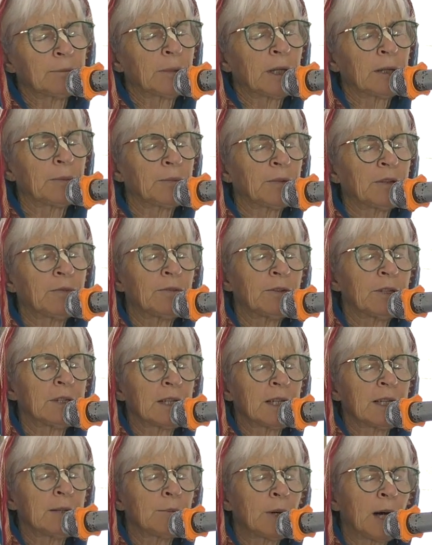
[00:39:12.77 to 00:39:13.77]
But
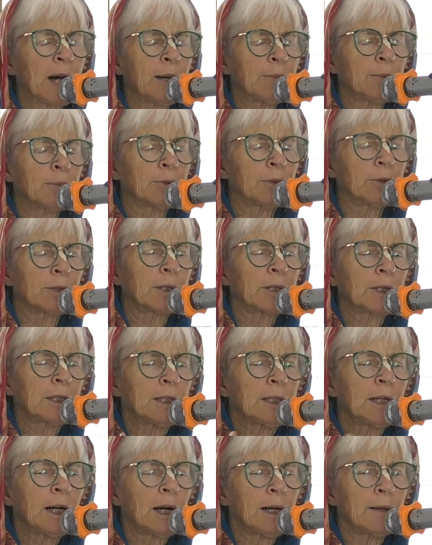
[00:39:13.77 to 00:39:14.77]
in Mayapur,
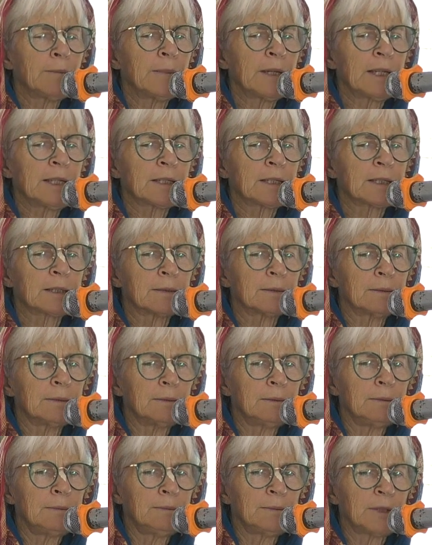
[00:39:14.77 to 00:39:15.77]
I met
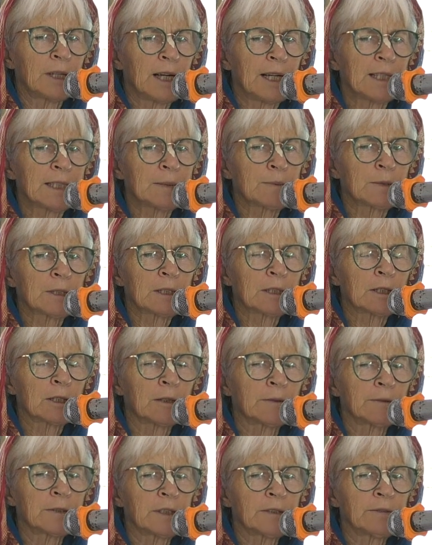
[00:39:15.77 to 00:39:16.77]
the husband
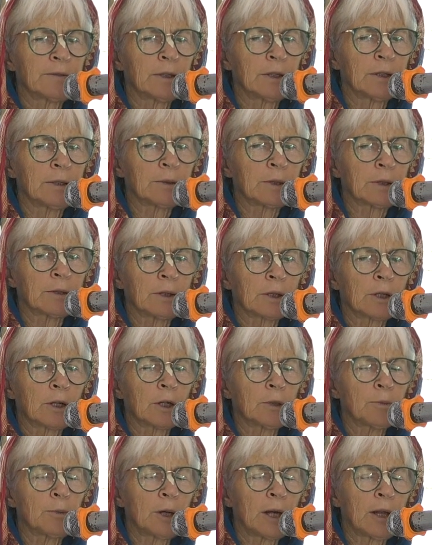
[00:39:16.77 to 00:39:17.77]
of a devotee, a
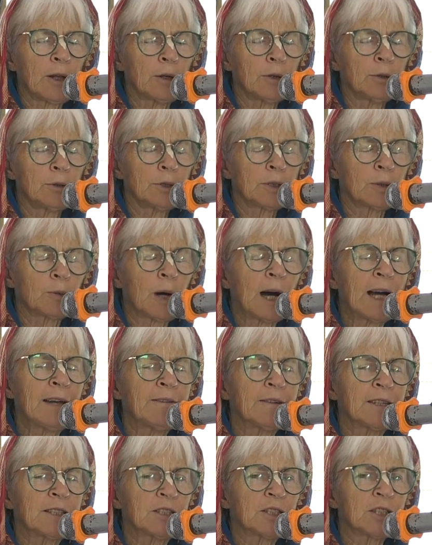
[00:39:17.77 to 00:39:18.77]
godbrother, whose wife
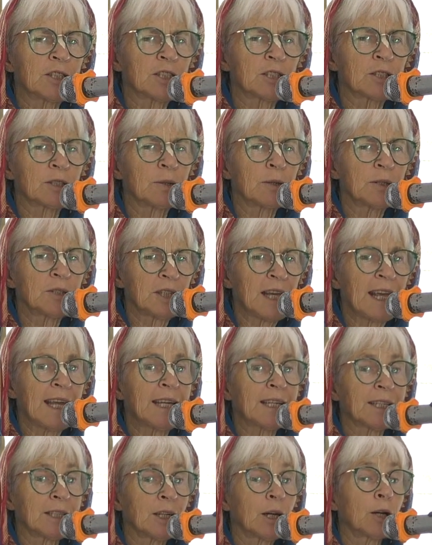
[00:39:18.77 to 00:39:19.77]
had just
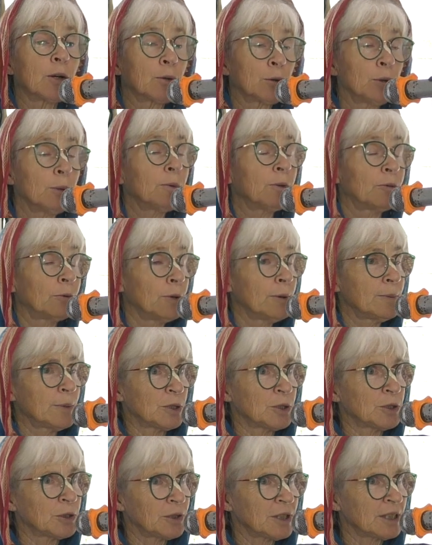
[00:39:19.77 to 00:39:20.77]
taken a group of
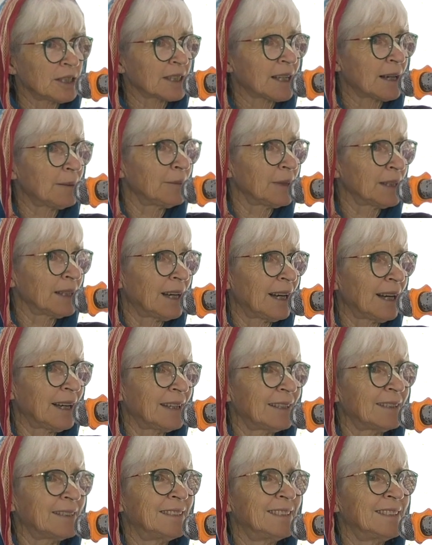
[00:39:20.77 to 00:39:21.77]
women to this
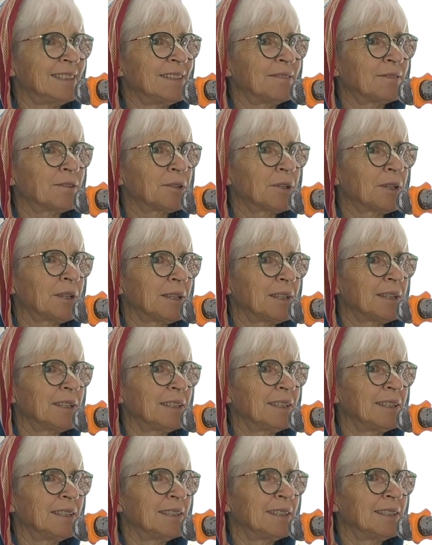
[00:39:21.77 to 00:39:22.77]
Kambilaya for
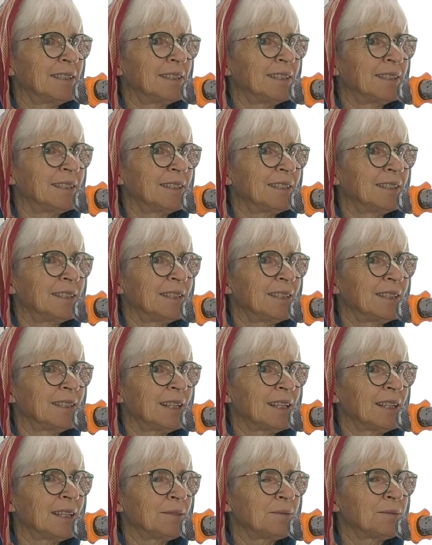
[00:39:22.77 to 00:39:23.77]

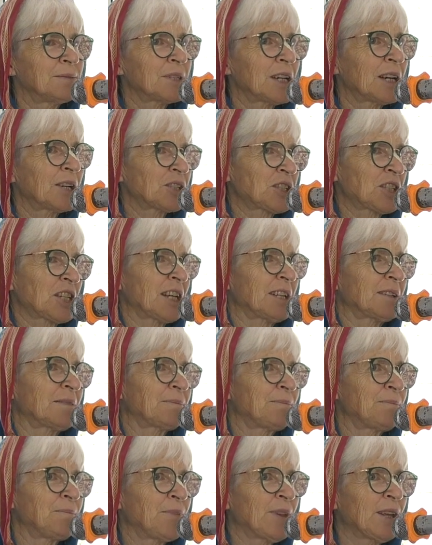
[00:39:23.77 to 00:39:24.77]
and darshan.
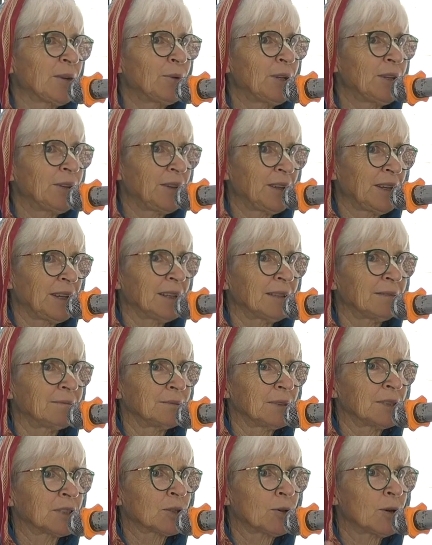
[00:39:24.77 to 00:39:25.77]
They went there.
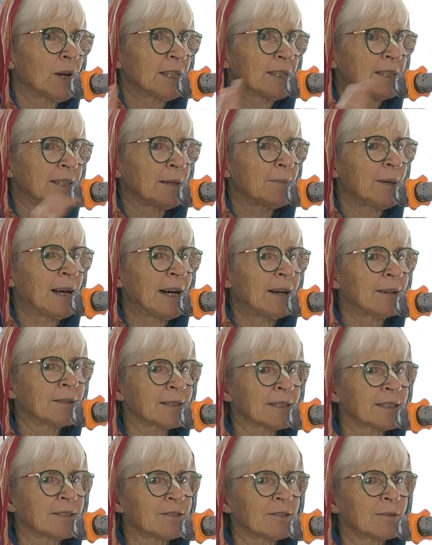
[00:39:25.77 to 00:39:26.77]
It's quite some
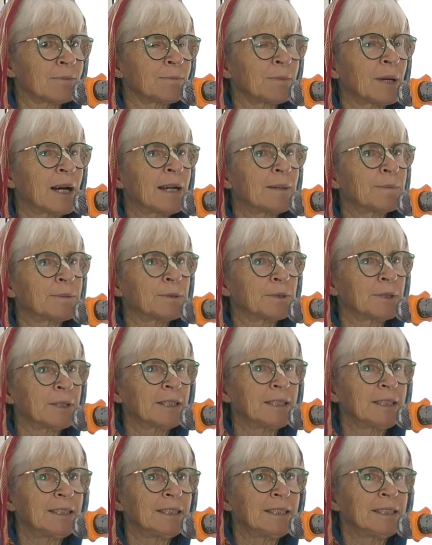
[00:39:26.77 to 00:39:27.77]
hours from
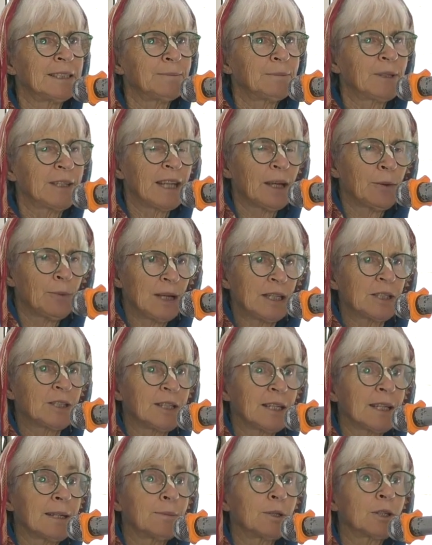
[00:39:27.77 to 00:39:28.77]
Mayapur, but they went
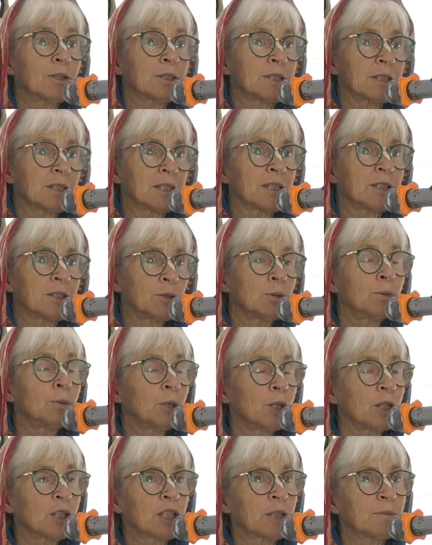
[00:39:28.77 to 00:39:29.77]
there because it's still
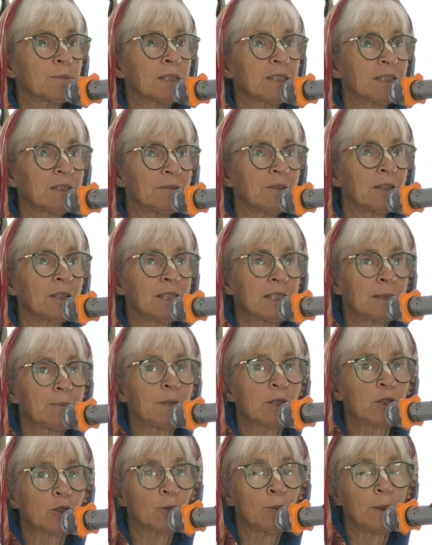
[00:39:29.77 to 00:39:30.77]
worshipped as a very
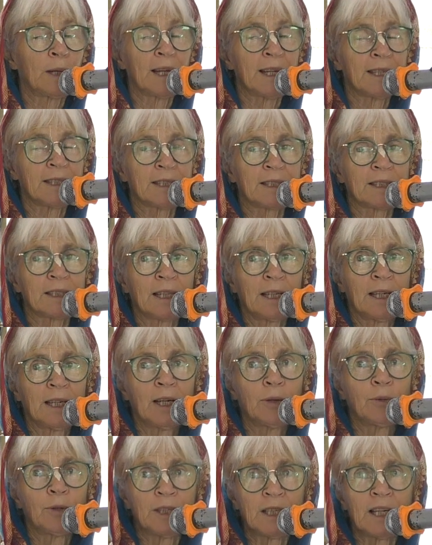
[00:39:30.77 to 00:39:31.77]
special place
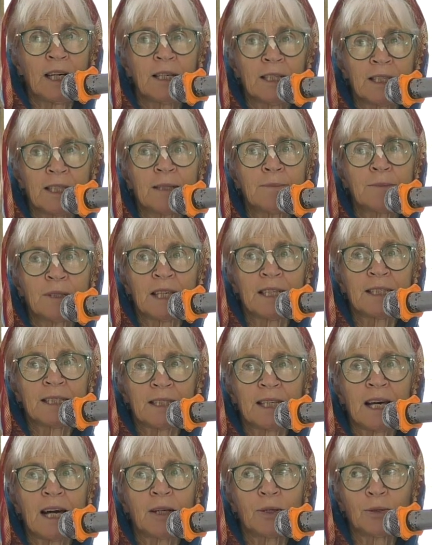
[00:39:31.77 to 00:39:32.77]
where Narottam
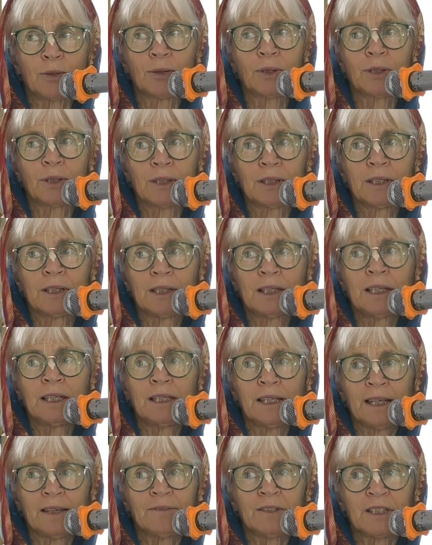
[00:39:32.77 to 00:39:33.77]
Das Thakur
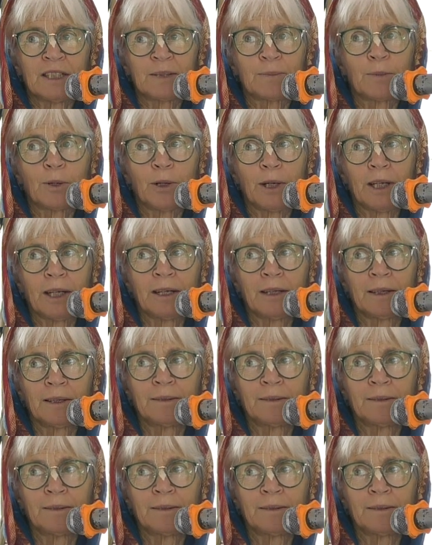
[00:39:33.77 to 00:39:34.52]
left his body.